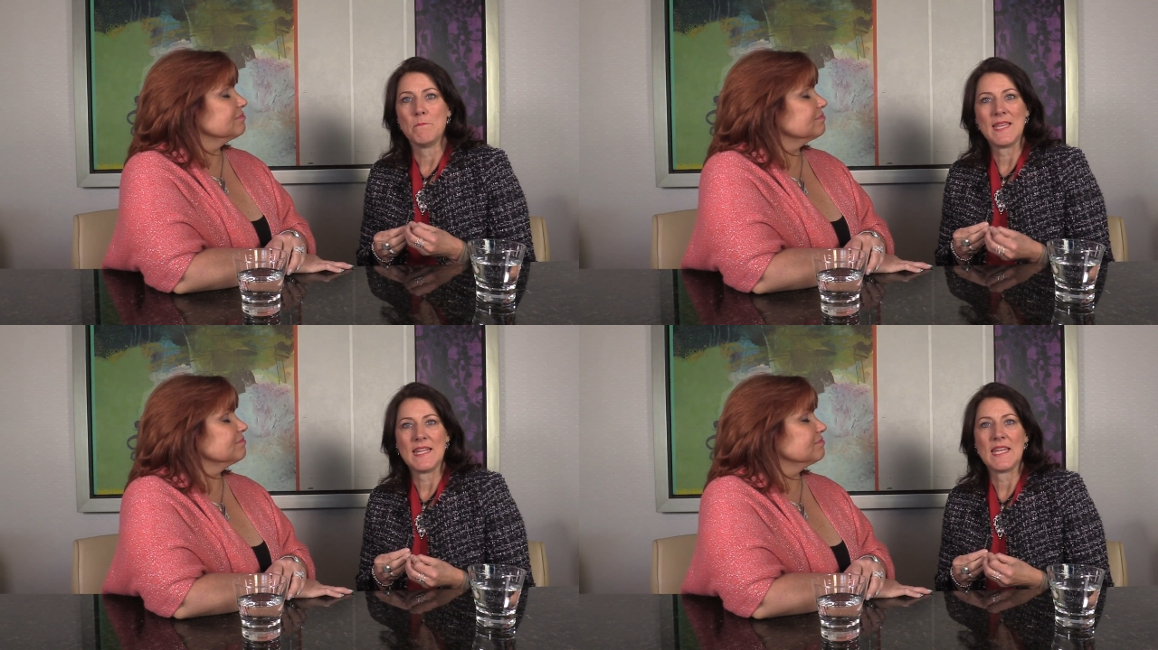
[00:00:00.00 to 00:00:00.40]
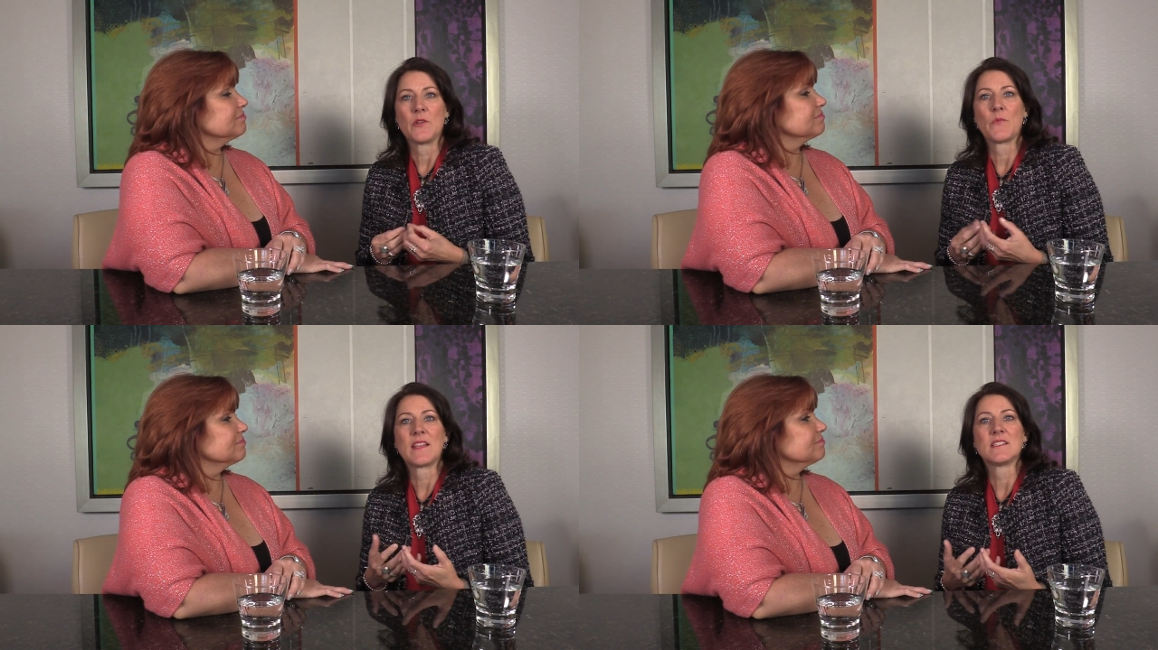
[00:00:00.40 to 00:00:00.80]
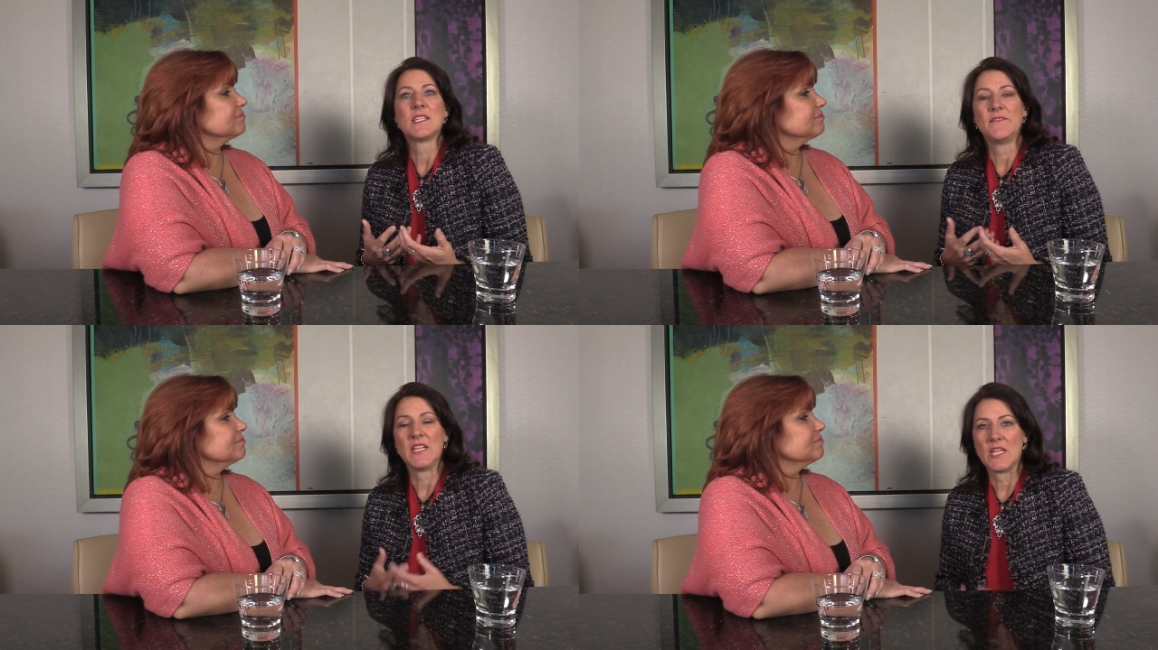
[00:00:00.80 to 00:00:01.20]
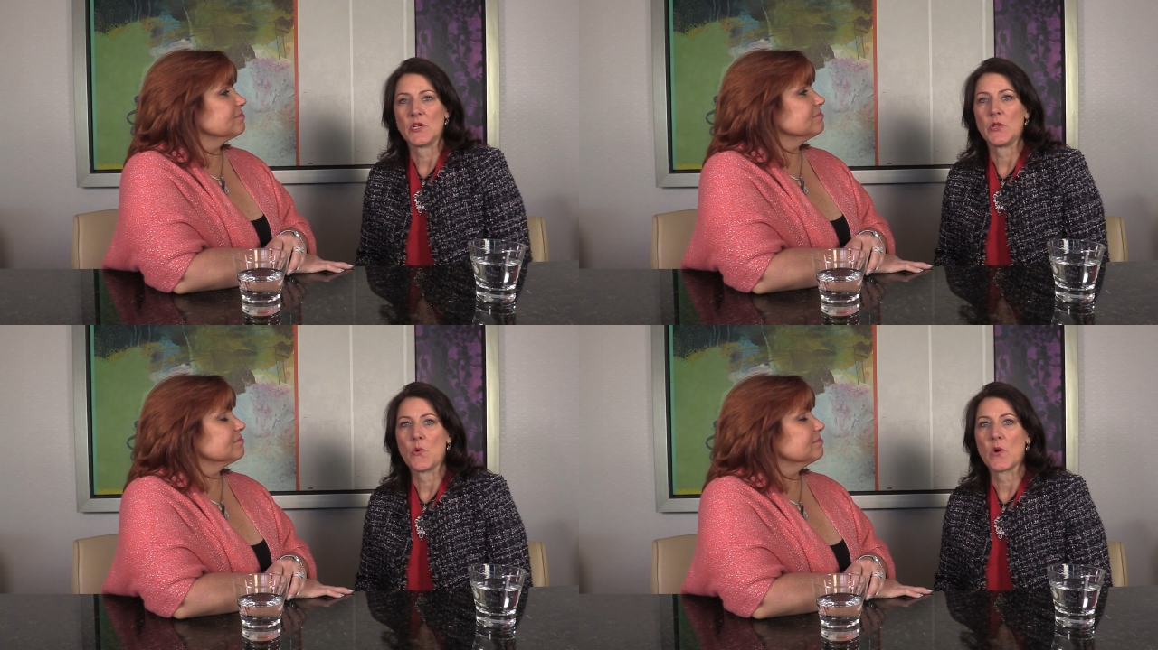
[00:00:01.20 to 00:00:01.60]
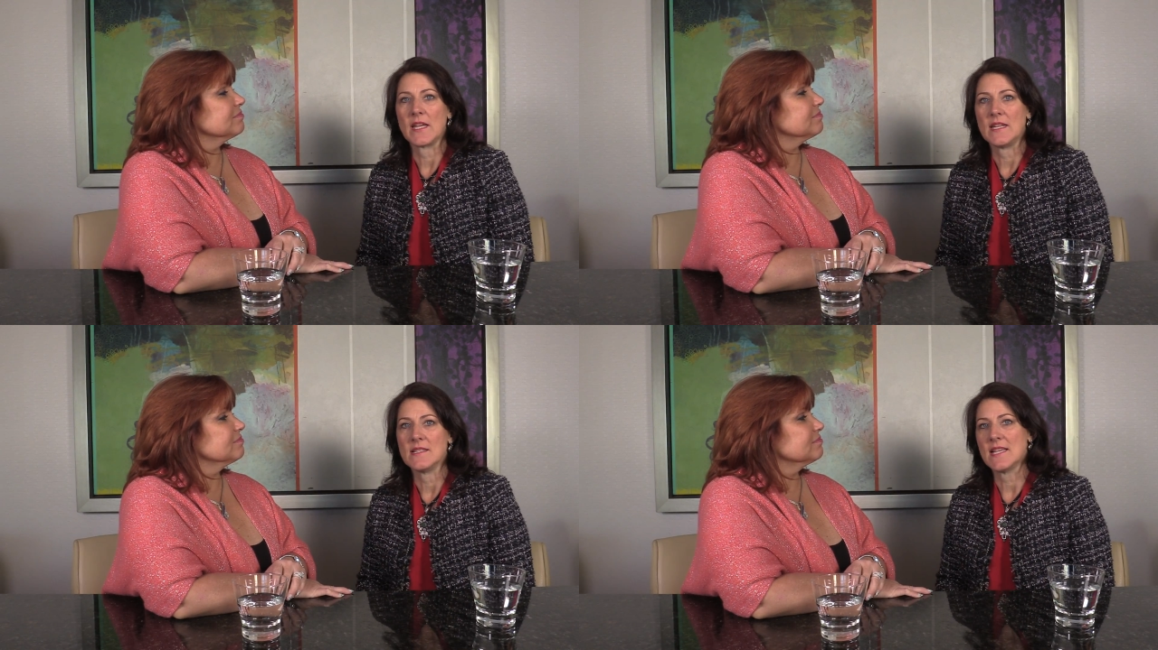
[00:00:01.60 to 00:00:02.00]
Speaker 1: meaning and relativity into the
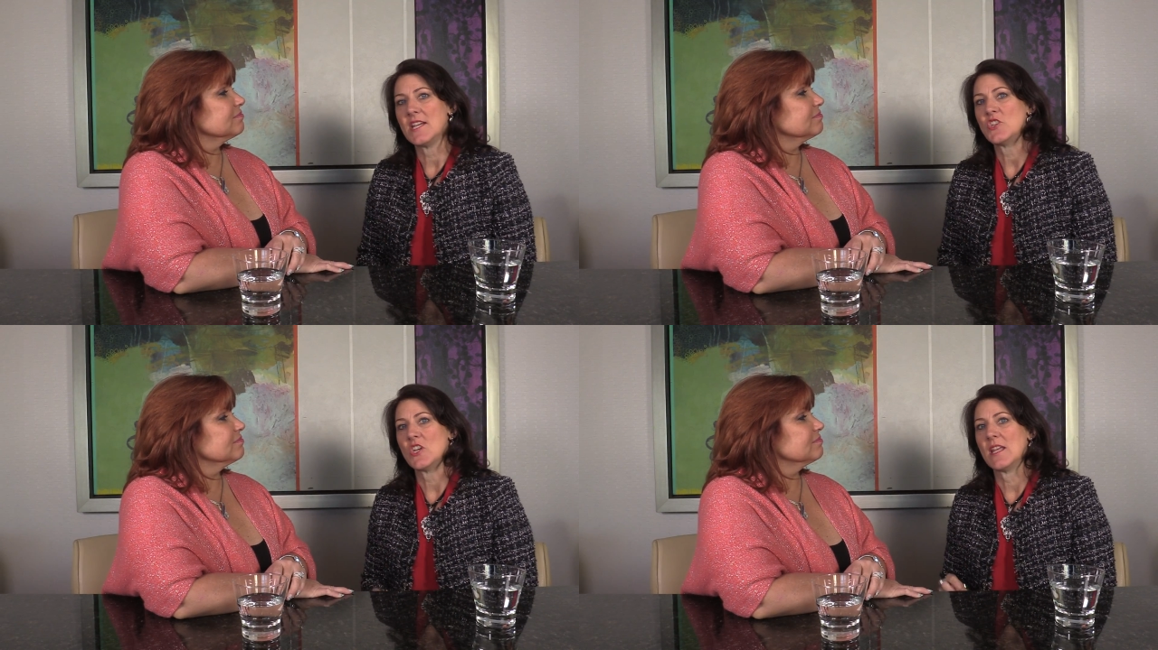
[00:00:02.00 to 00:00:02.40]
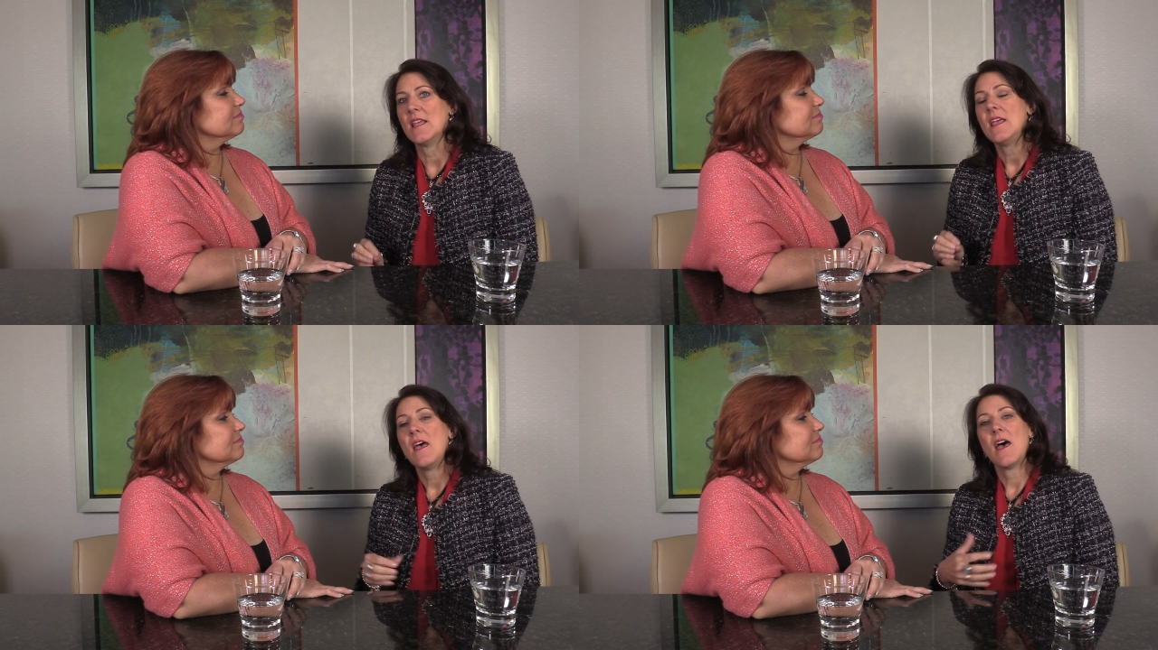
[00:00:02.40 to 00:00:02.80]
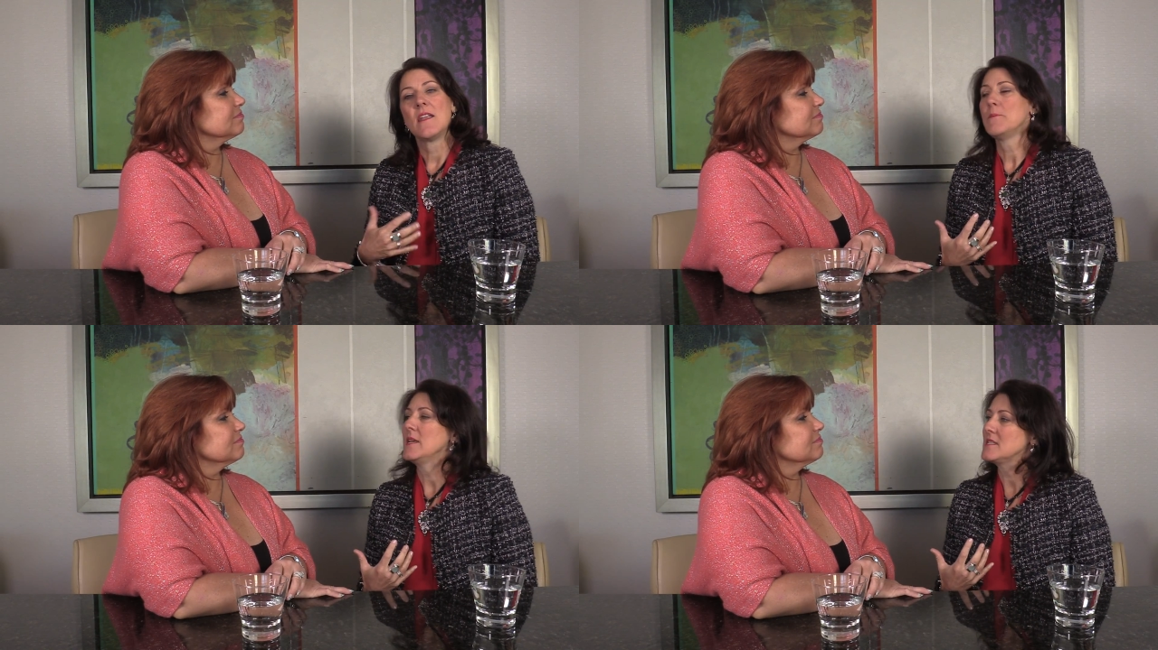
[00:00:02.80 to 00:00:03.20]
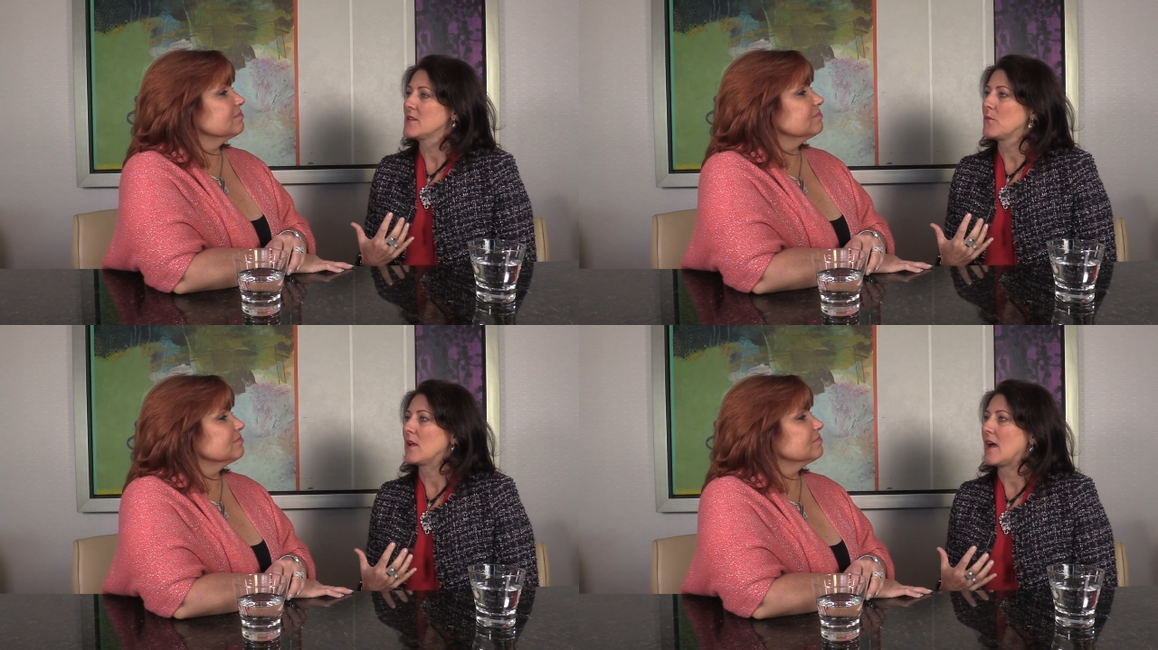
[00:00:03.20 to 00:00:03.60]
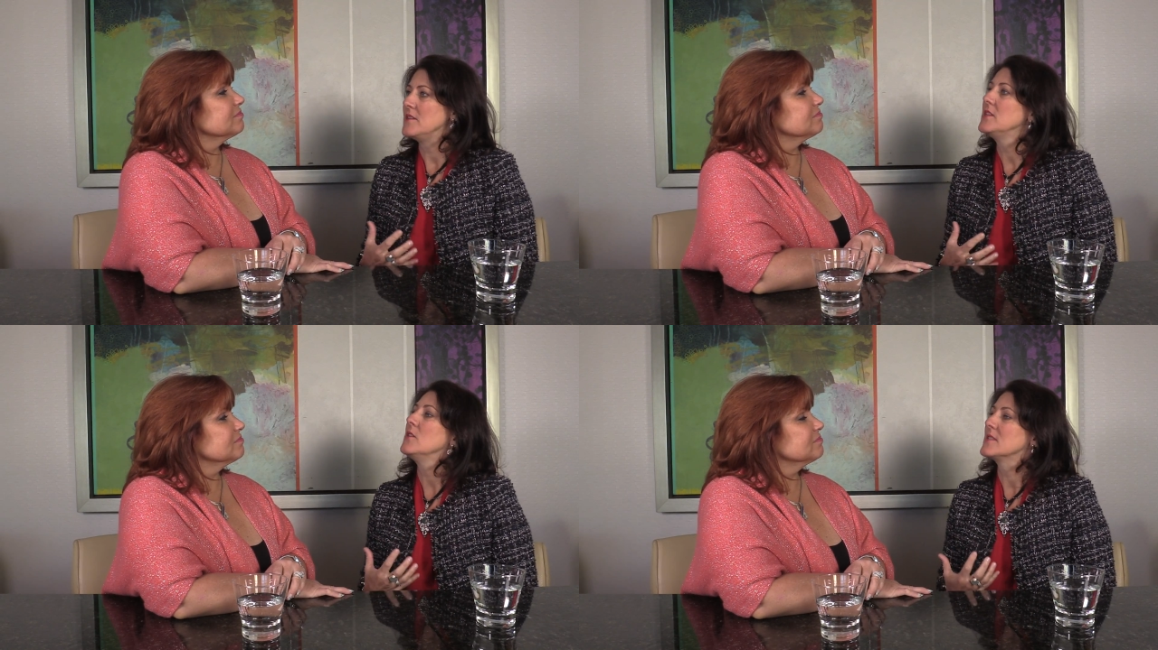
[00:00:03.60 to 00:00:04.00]
organization. And a piece of what
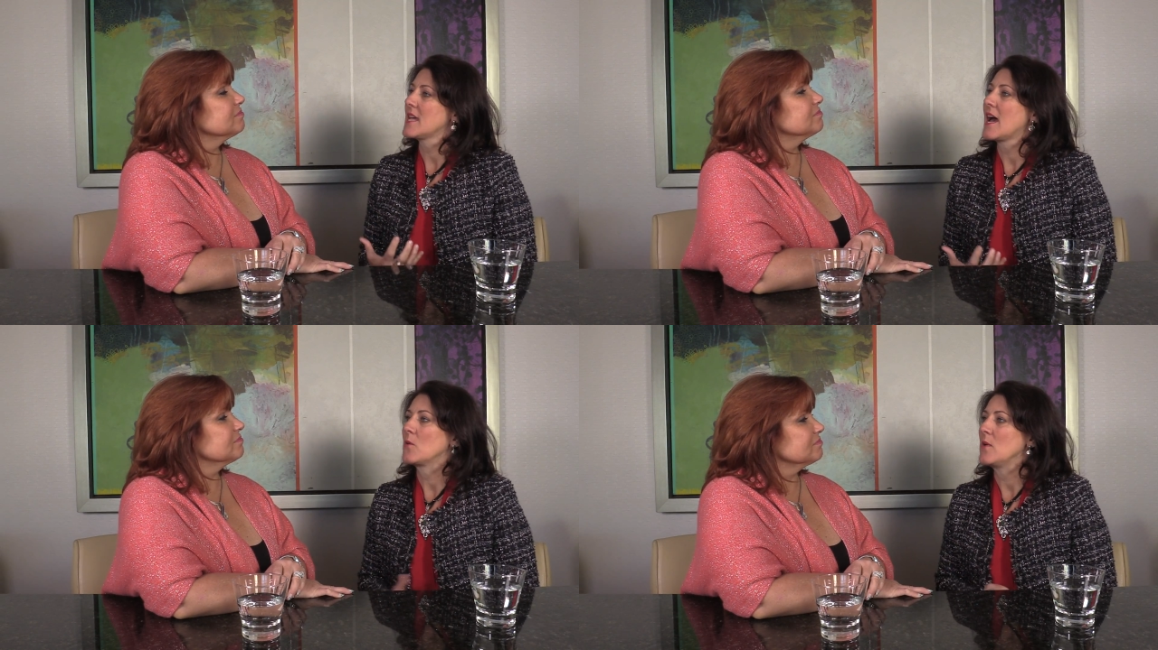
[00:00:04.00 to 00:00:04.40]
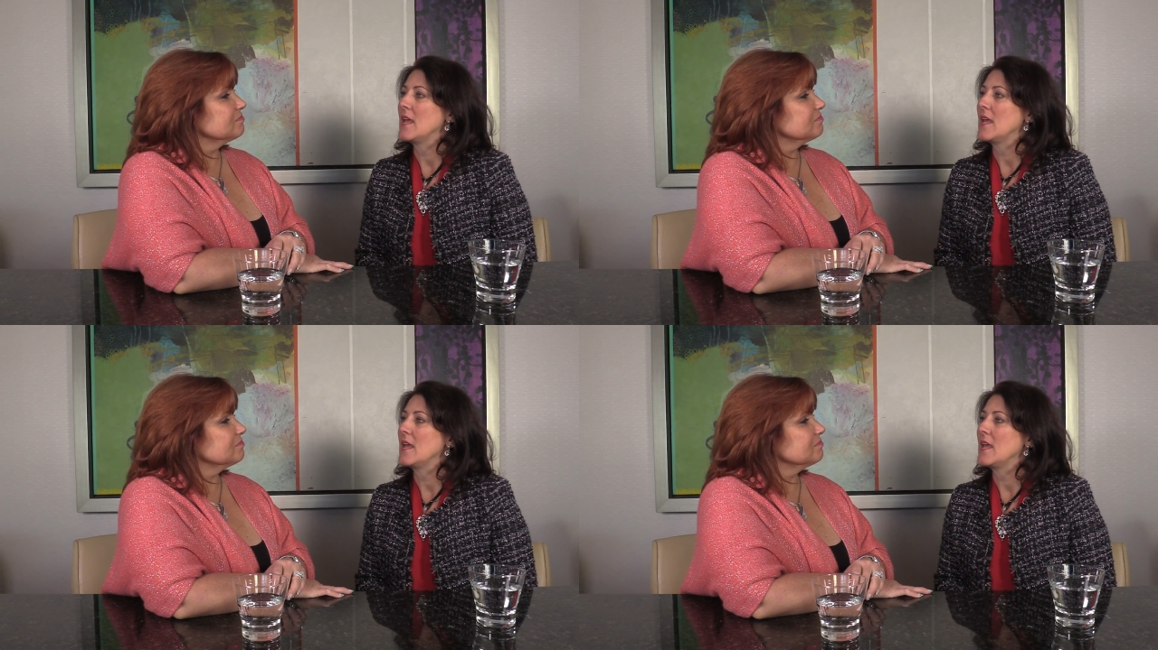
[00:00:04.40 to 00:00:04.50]
I do is how do